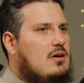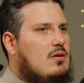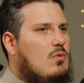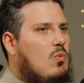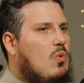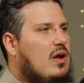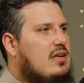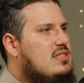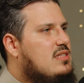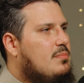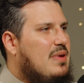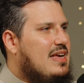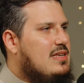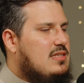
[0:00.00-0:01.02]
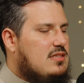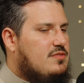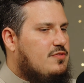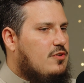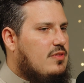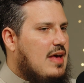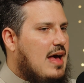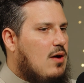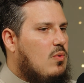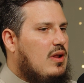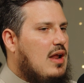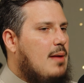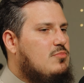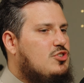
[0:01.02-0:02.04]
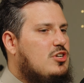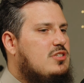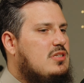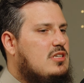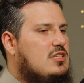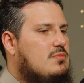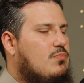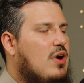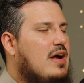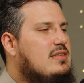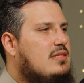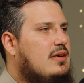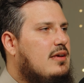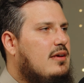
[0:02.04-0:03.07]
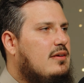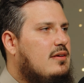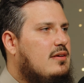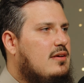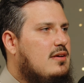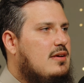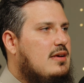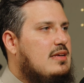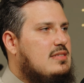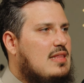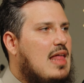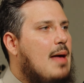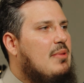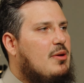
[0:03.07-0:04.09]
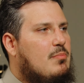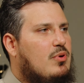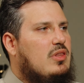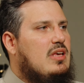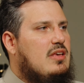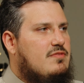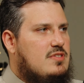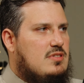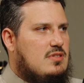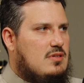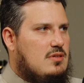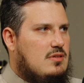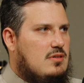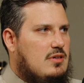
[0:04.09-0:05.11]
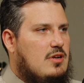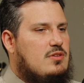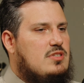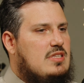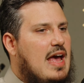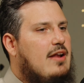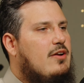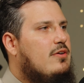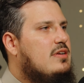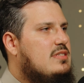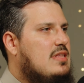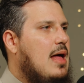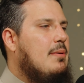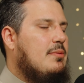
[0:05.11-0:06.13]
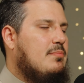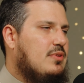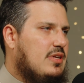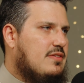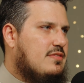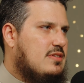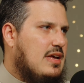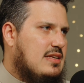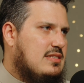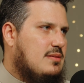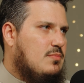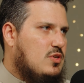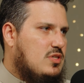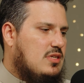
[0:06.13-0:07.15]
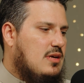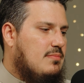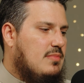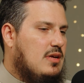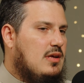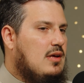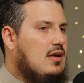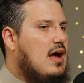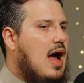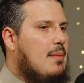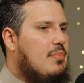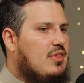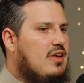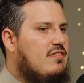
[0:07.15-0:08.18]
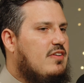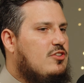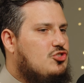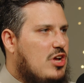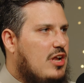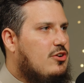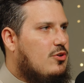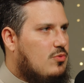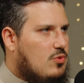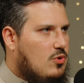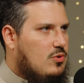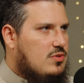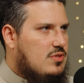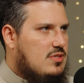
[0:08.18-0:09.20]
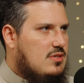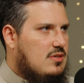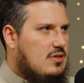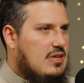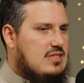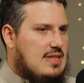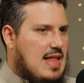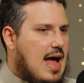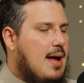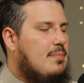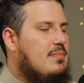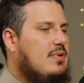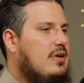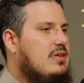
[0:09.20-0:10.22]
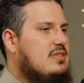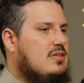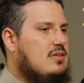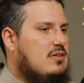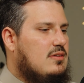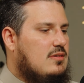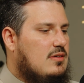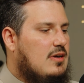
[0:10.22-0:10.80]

what is the basis for that when I'm just expressing Islamic beliefs, you know, standard Islamic beliefs? As a Muslim, I believe in gender roles. Islam is a